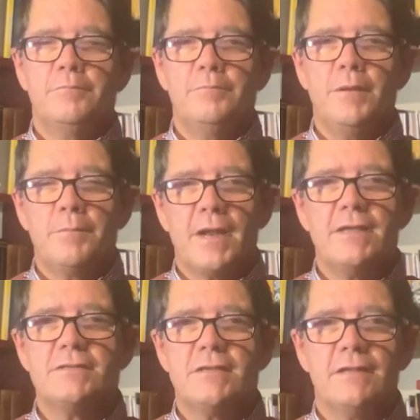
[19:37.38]
be
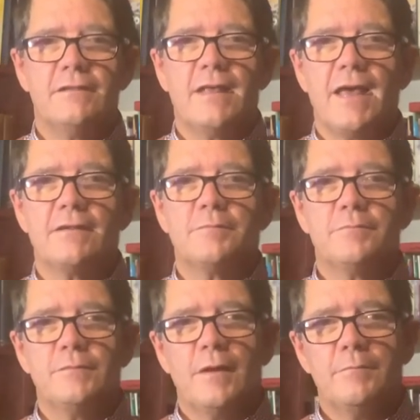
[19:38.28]
placing that
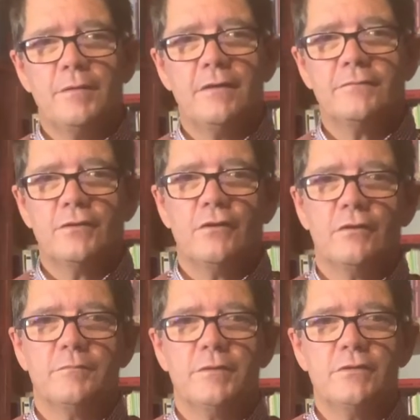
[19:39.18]
above
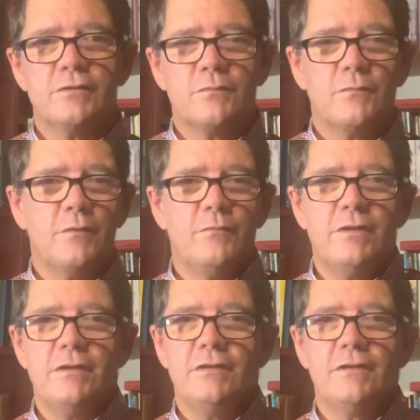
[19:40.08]
God because when we
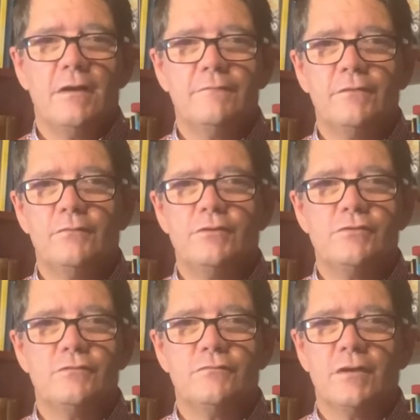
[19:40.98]
need comfort, we
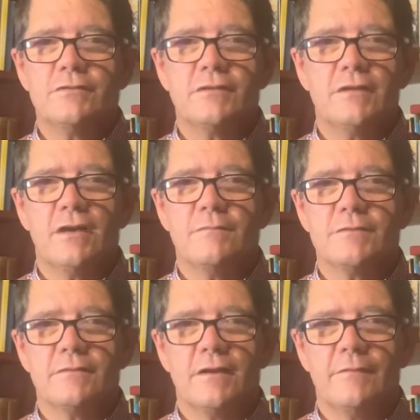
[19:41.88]
should run to the arms
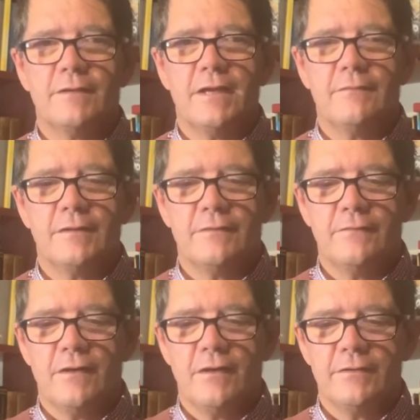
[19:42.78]
of the loving Heavenly
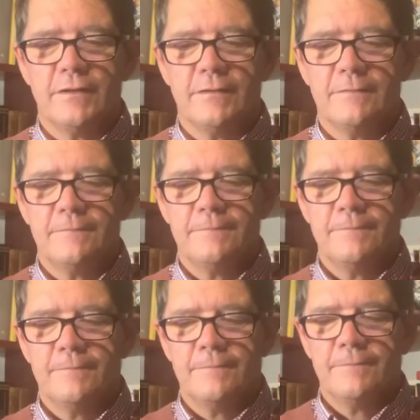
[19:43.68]
Father.
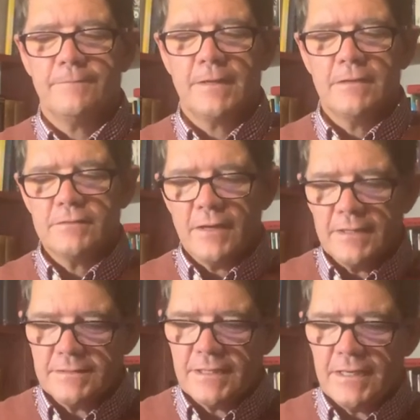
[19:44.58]
So
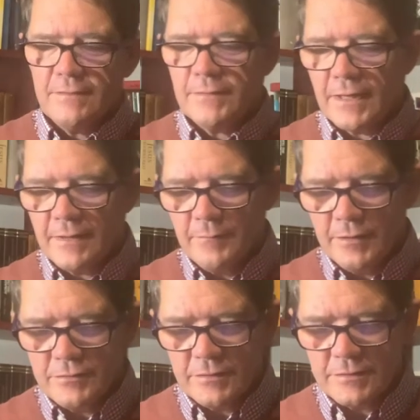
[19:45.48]
let's keep that
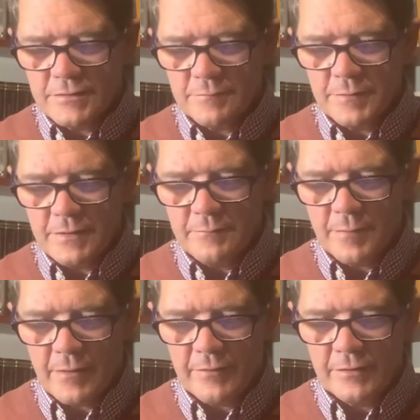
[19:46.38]
image that Sabine
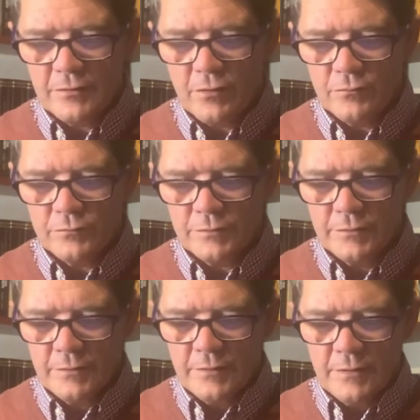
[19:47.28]
Baring Gould
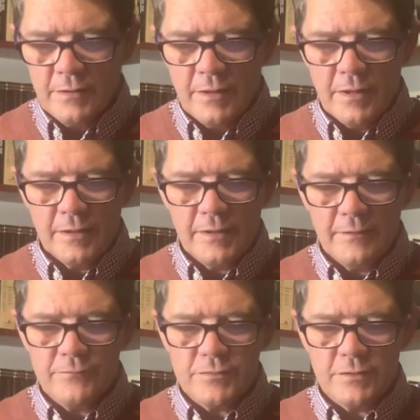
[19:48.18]
uh,
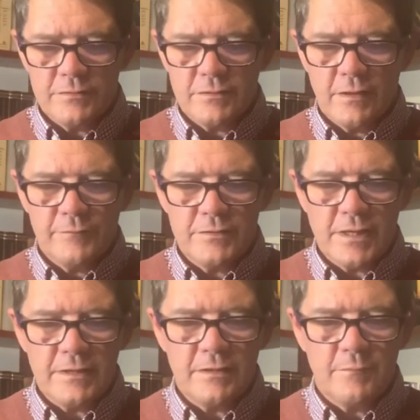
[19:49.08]
gives us of the
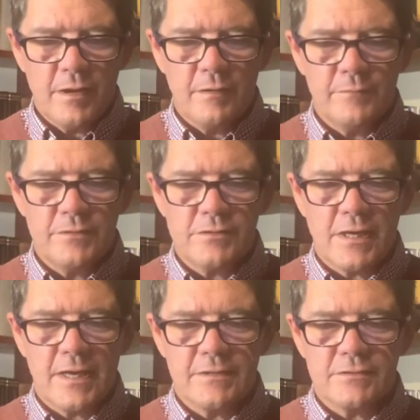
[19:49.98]
Ten Commandments
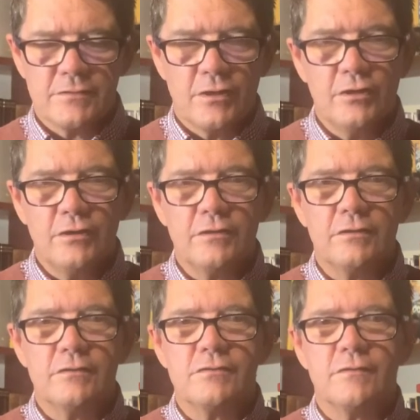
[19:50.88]
as the
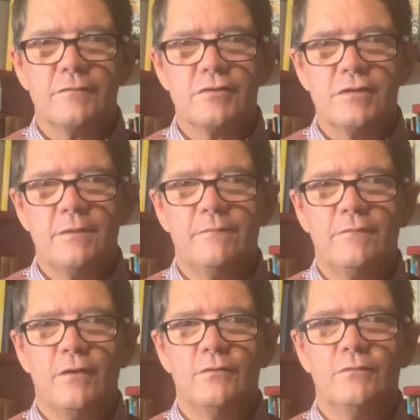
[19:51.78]
hurdles of the
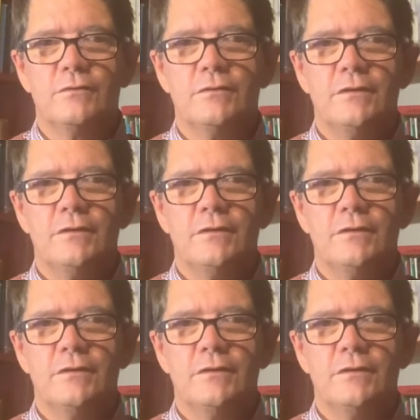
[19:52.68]
sheepfold